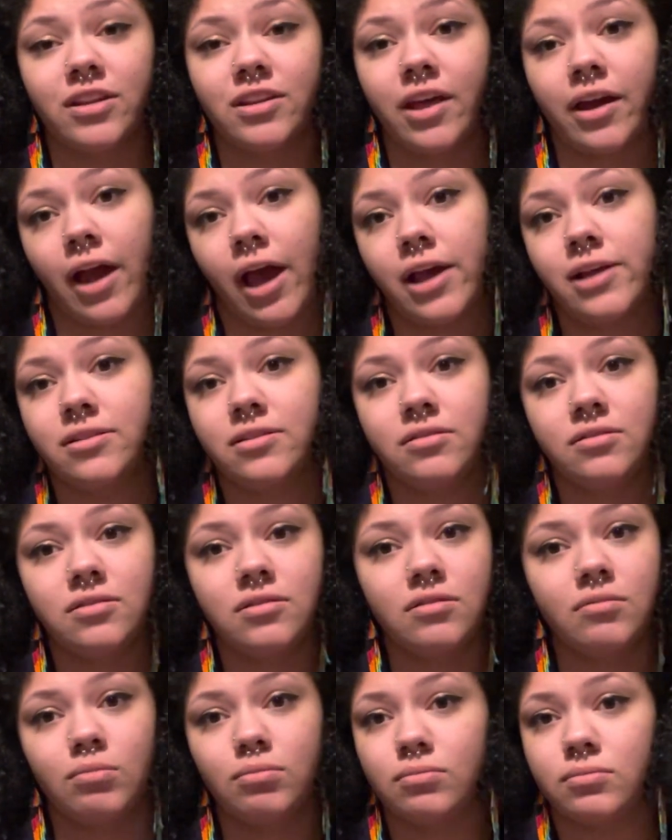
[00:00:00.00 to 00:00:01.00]
Like, I
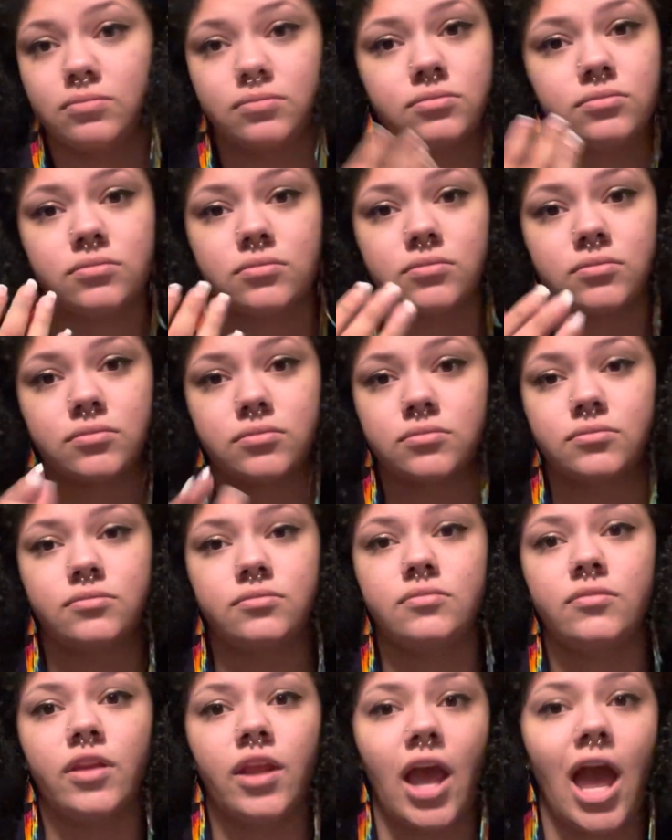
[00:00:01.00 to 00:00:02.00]

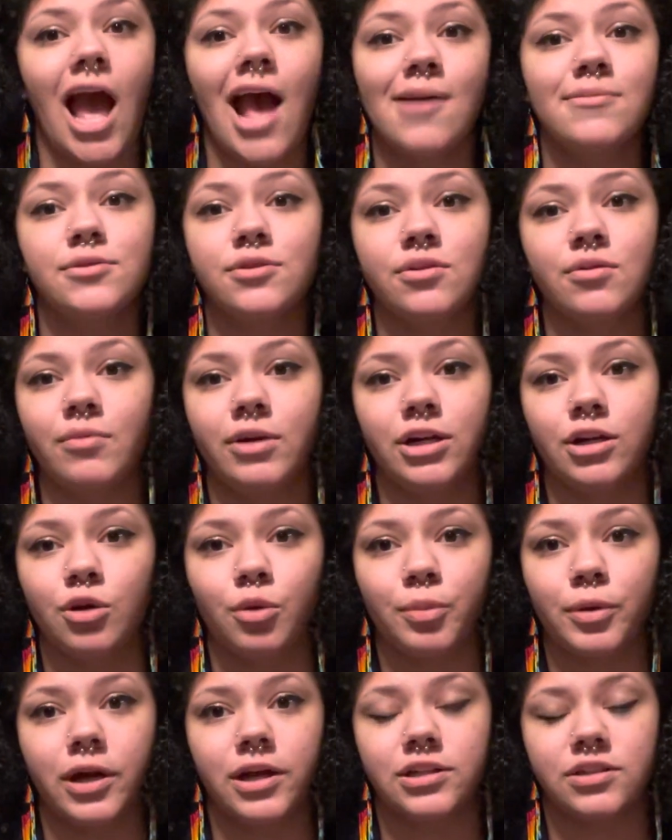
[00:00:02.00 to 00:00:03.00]
absolutely want to do a
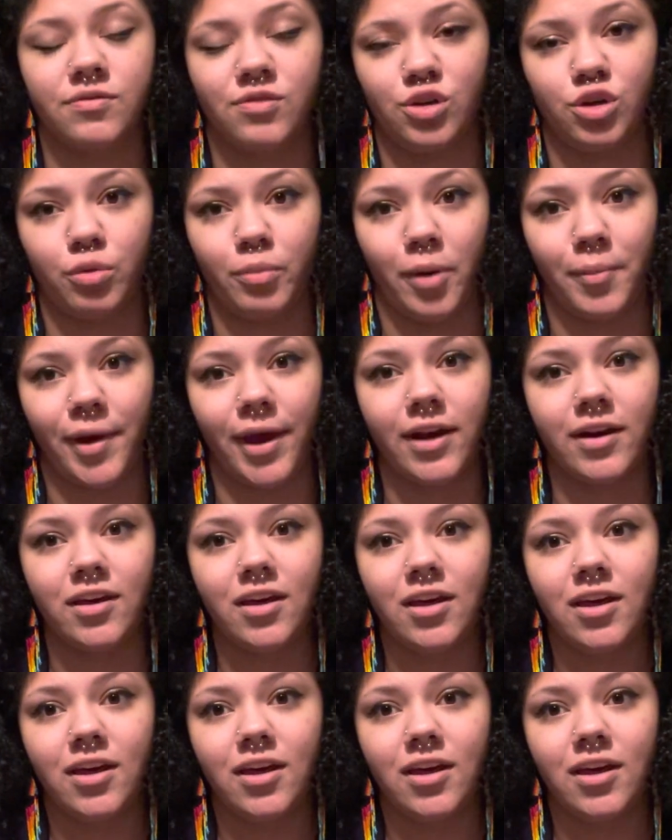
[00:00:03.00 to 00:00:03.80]
production of Little Mermaid.